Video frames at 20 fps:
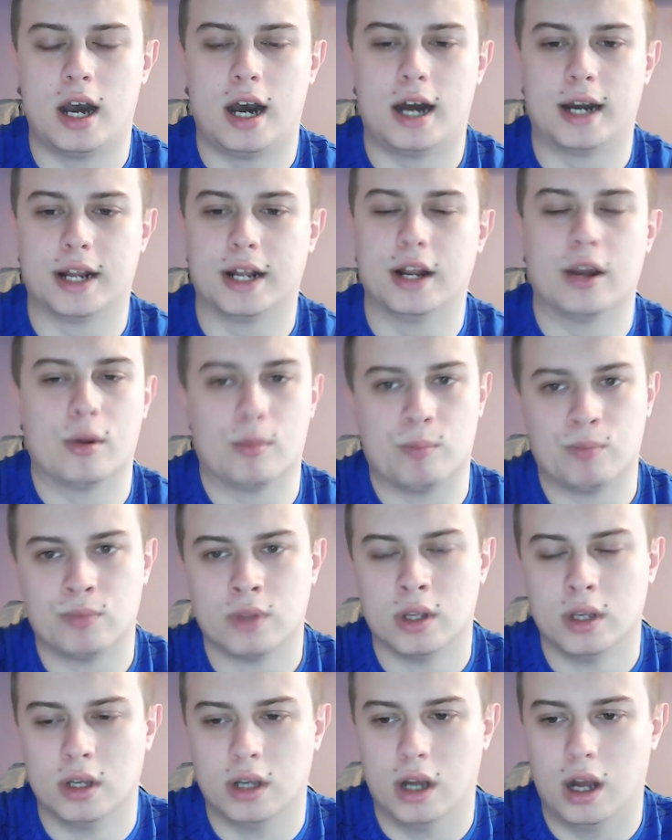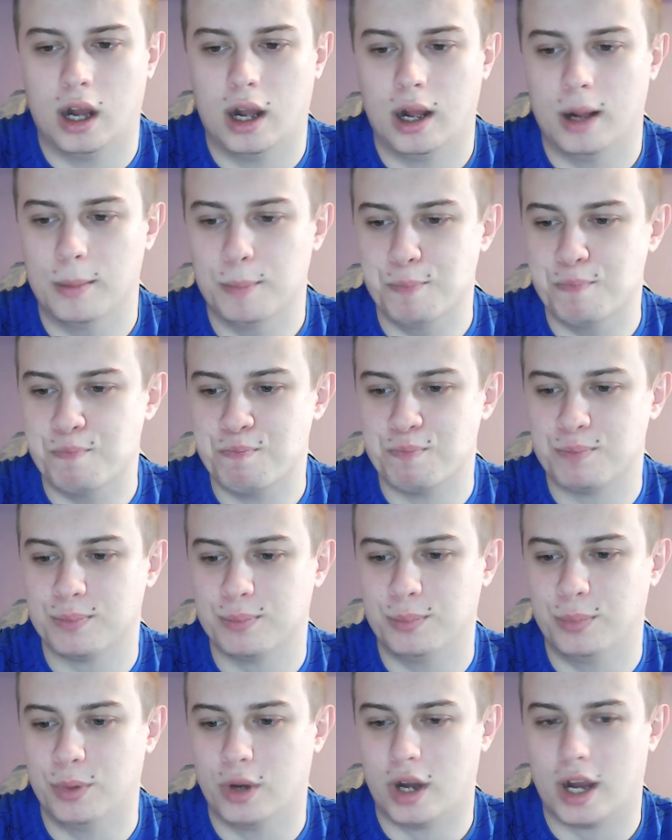I don't know.
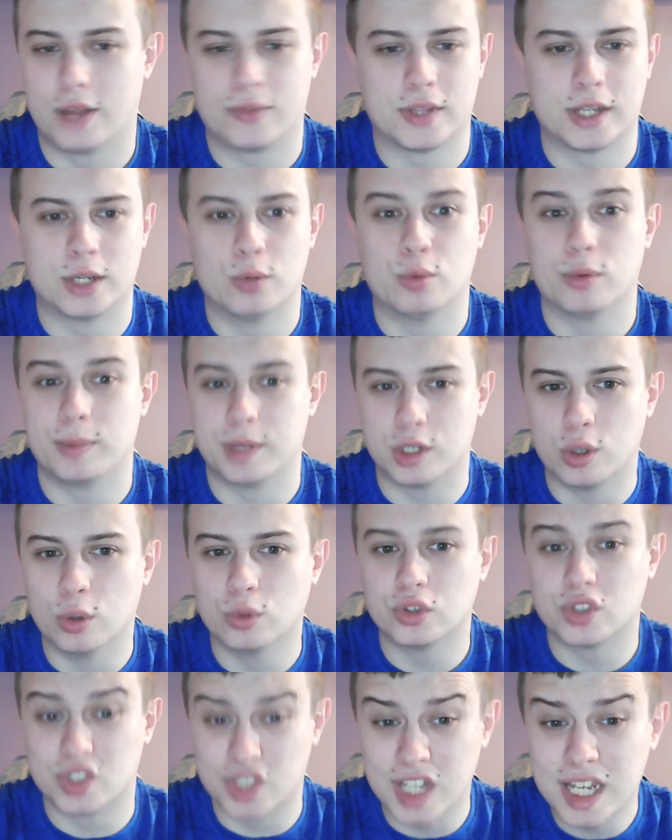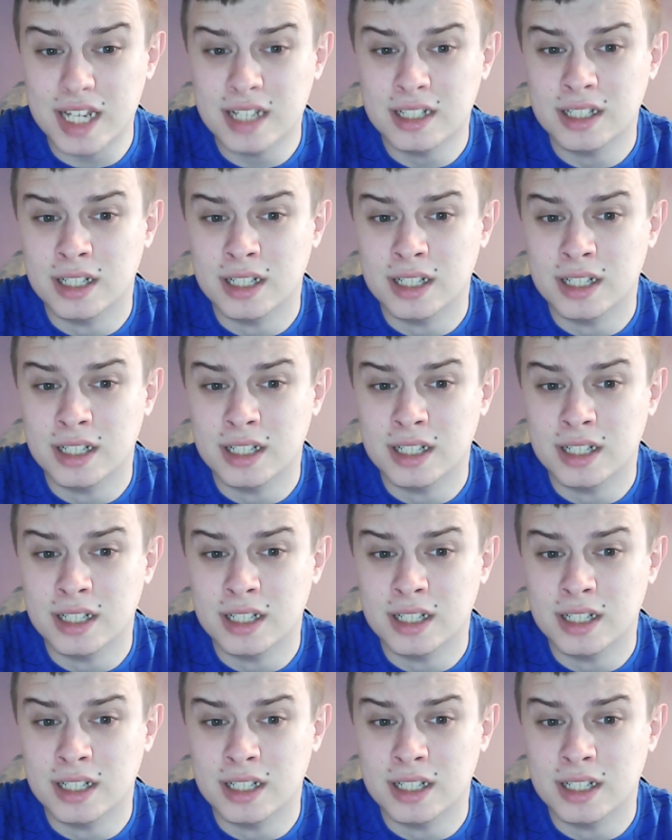But I think it would be cool to see.